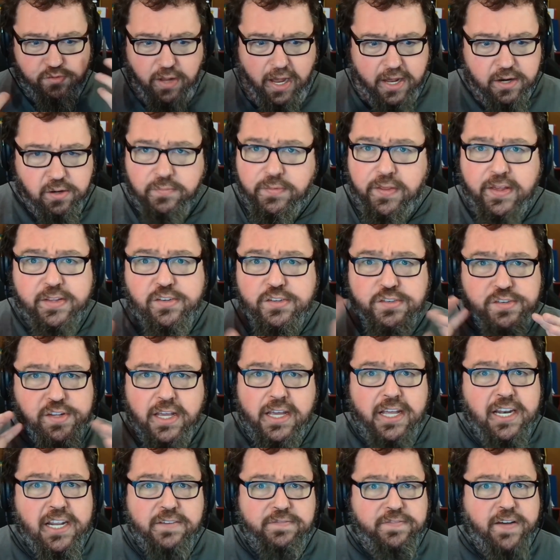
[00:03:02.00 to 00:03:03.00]
I don't think there's
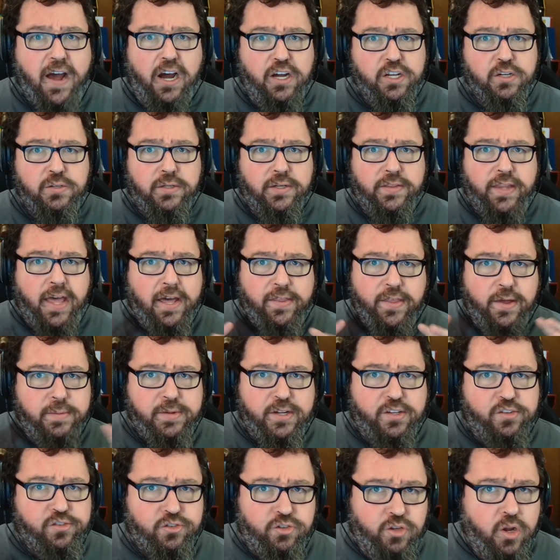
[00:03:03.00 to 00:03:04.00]
any value in that. That
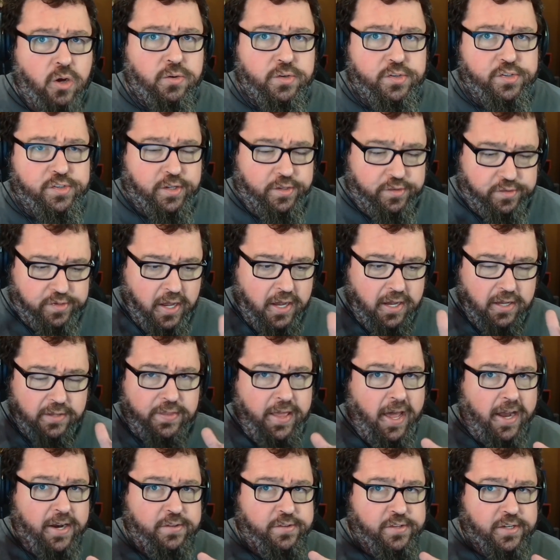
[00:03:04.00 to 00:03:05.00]
makes no sense.
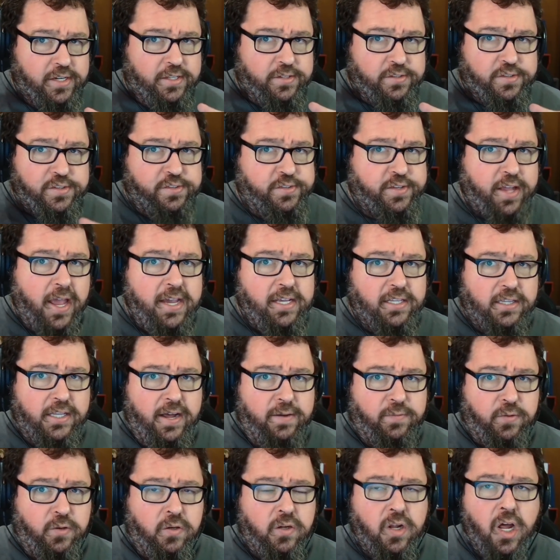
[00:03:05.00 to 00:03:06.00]
That is an insane
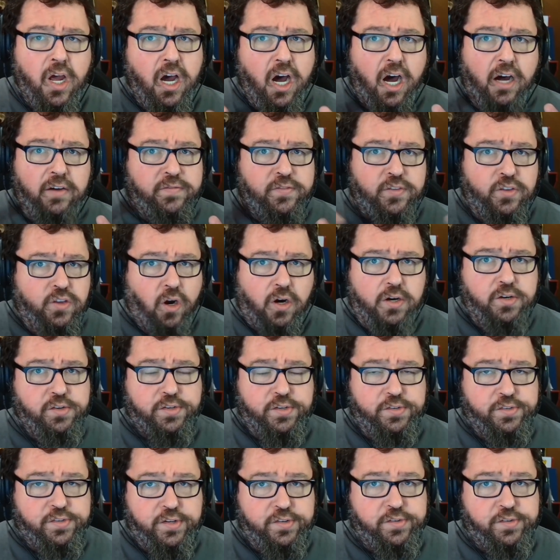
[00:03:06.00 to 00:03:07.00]
level of
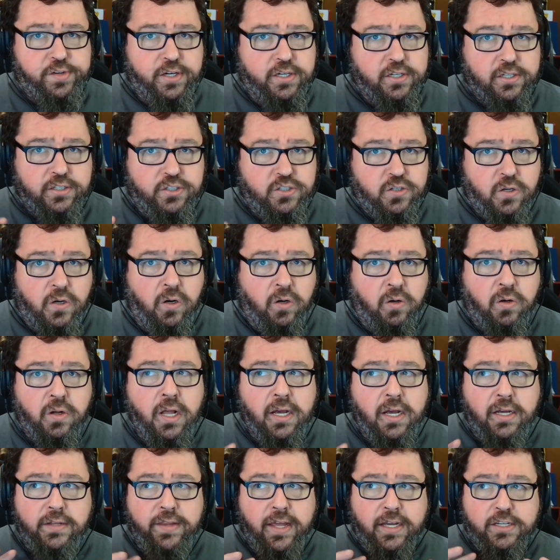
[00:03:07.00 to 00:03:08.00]
narcissistic control
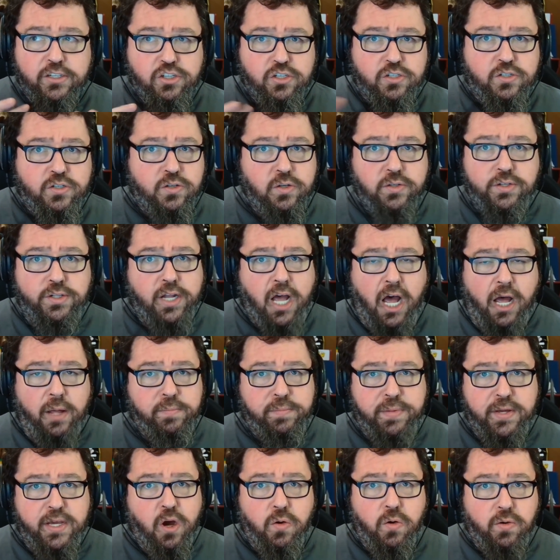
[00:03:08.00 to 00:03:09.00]
that should not
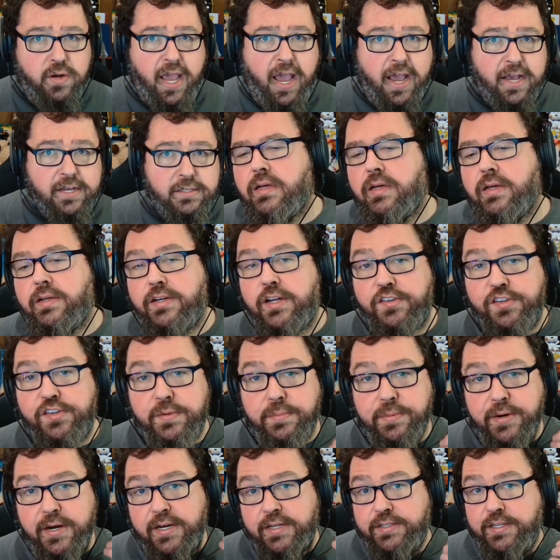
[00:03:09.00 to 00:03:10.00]
be okay. Now,
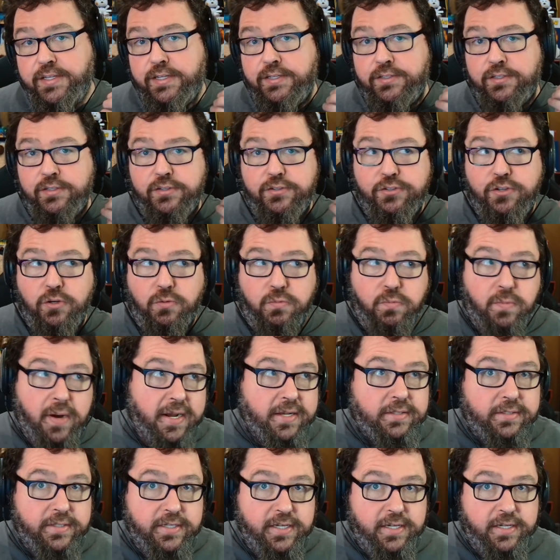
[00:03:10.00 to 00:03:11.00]
Sabrina didn't
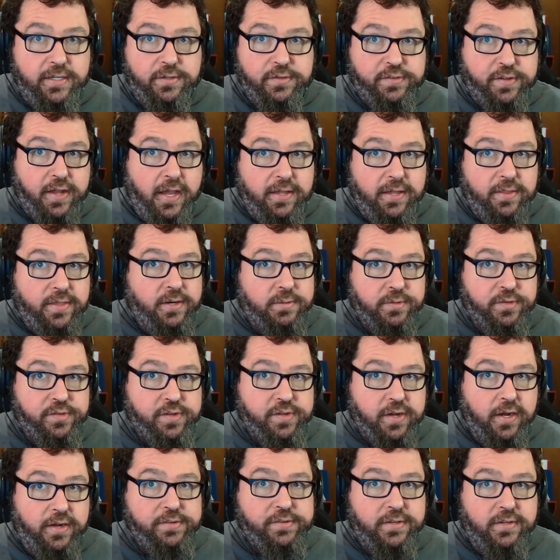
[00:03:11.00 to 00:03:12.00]
directly say that it was
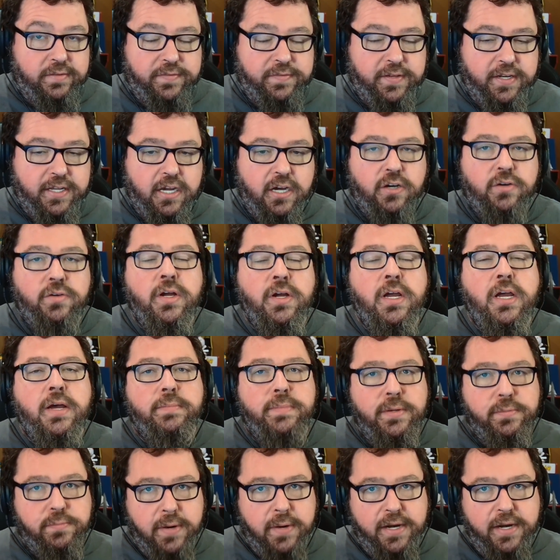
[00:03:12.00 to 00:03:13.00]
Gus in the video,
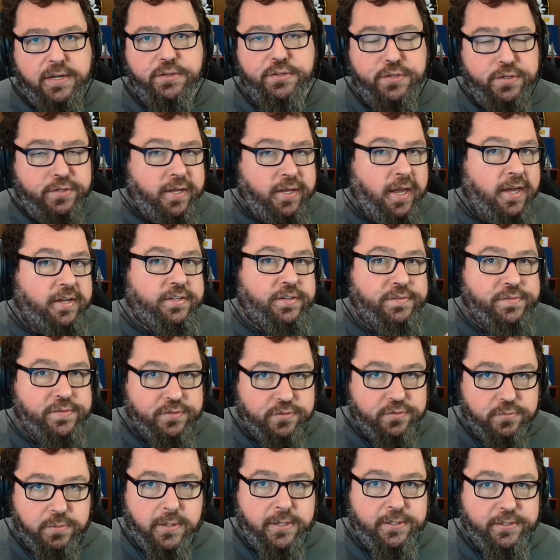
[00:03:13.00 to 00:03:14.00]
but Reddit detectives and
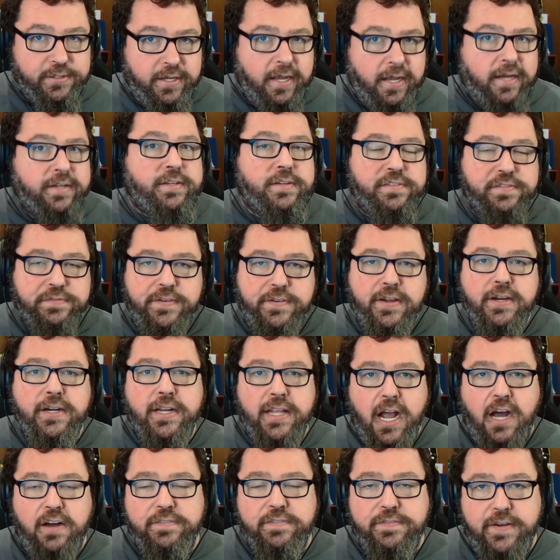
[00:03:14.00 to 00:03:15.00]
Twitter detectives figured it
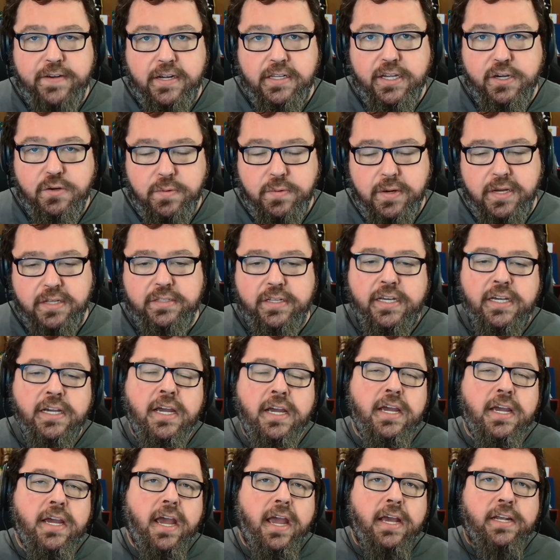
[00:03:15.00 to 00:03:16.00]
out fairly quickly,
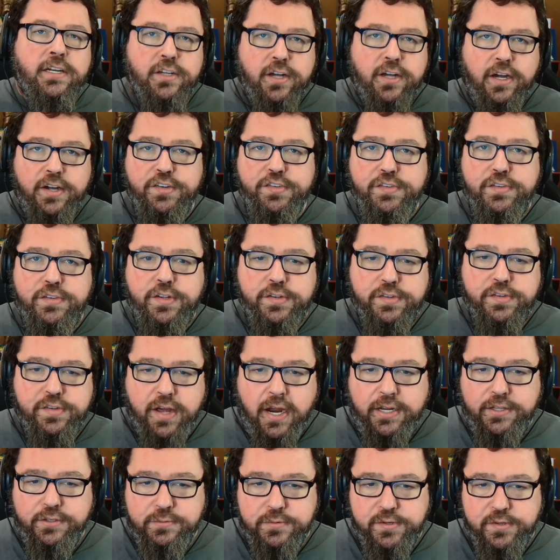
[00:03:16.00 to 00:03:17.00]
and Gus
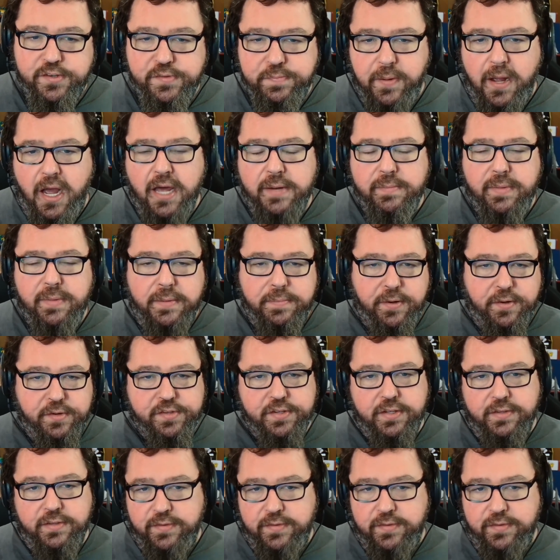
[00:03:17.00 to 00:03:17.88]
decided to respond by posting